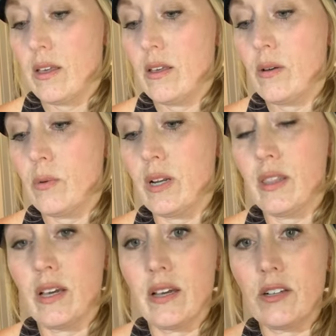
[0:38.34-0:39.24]

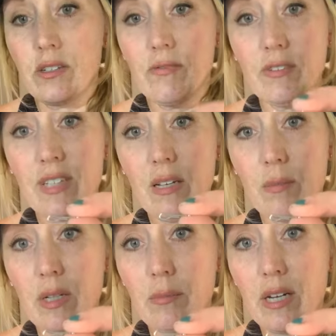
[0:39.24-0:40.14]
15
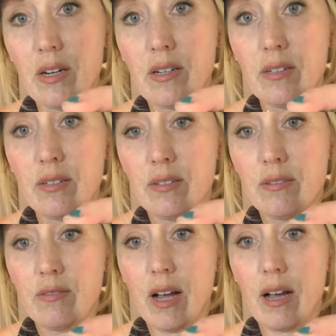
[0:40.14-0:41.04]
millimeter
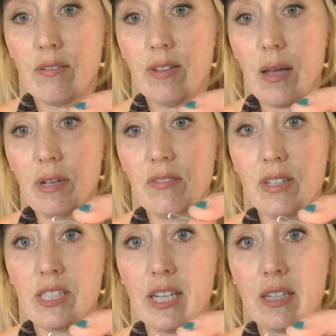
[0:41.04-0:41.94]
flyman
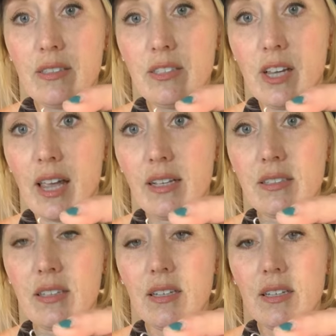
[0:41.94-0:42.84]
fishing
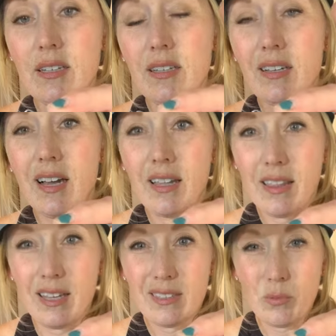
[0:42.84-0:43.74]
shanks.
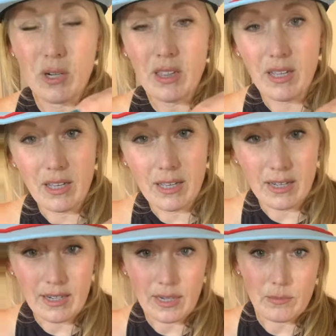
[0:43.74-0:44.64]
It's one of
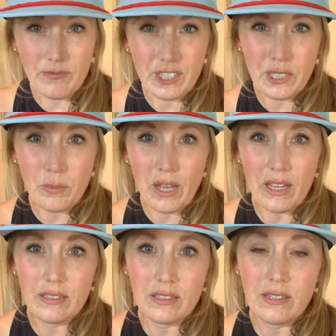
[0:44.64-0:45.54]
the fish
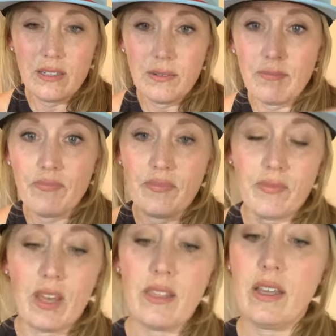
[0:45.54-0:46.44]
spines.
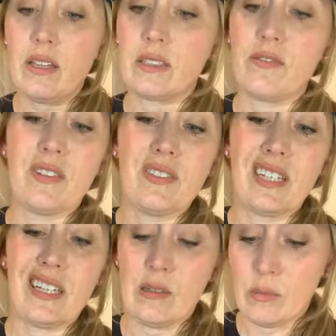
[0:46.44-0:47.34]
I think it's a
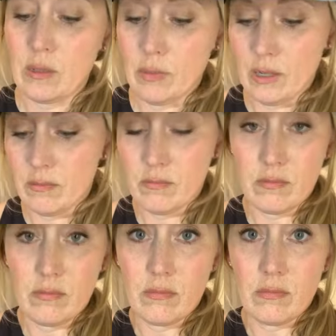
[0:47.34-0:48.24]
15. It might be
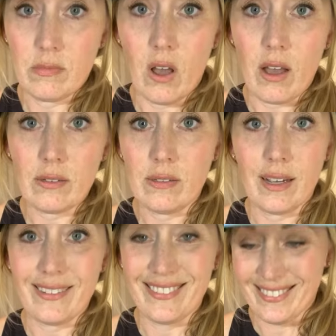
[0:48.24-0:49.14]
not.
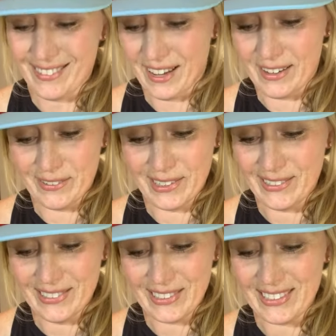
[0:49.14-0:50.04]
I don't know.
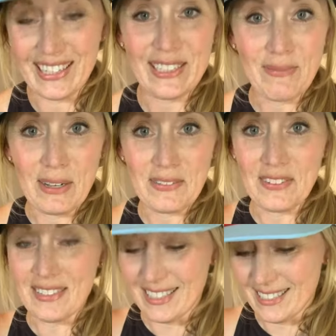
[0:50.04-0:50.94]
It looks like it's about
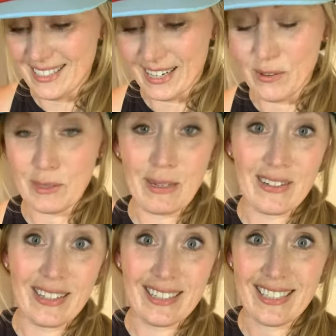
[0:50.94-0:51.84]
15, and I know it's bigger
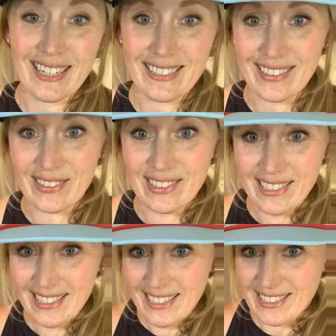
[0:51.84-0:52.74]
than the 10, so
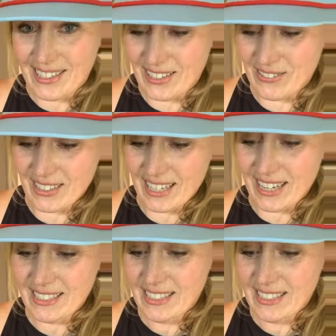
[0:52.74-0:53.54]
that's all I really got.